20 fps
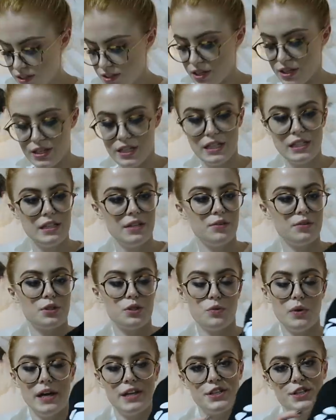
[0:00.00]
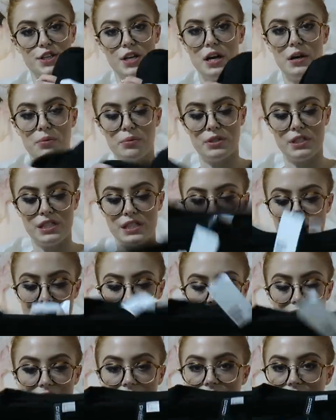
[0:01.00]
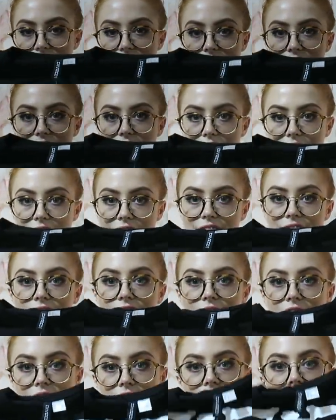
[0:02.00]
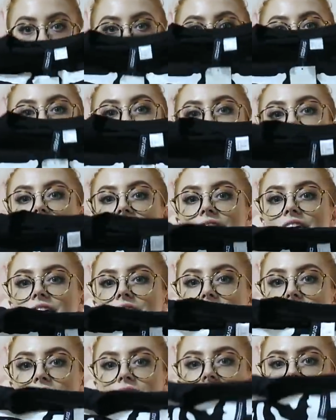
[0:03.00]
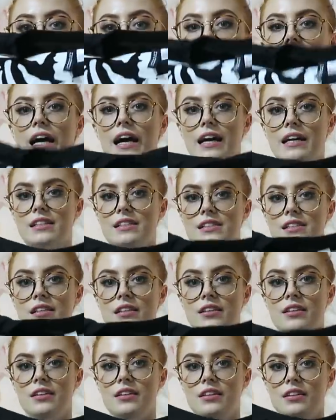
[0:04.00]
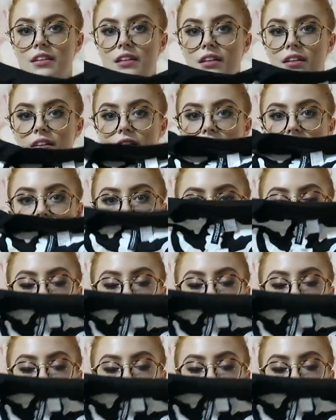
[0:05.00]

So this little sweatshirt was $6.99 and um, it has little